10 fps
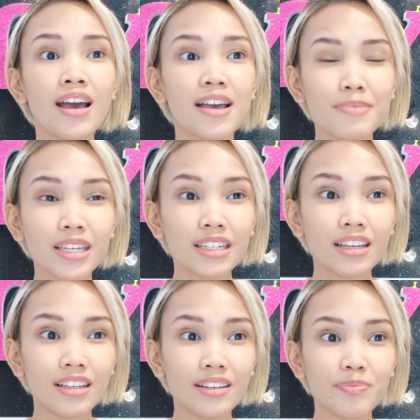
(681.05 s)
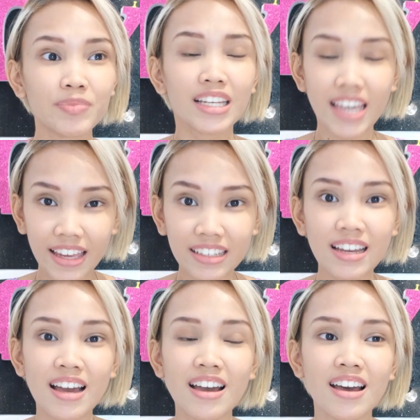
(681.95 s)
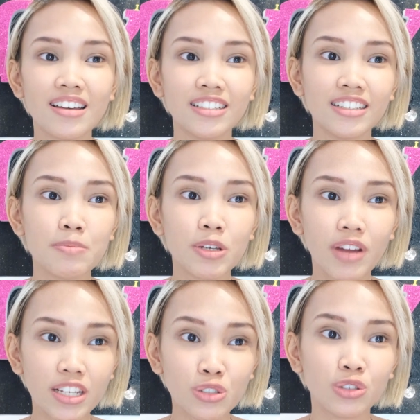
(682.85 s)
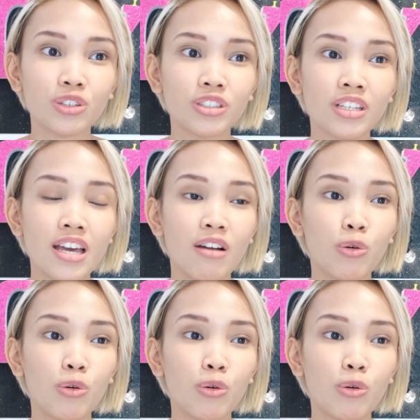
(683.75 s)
I mean, again, the immigration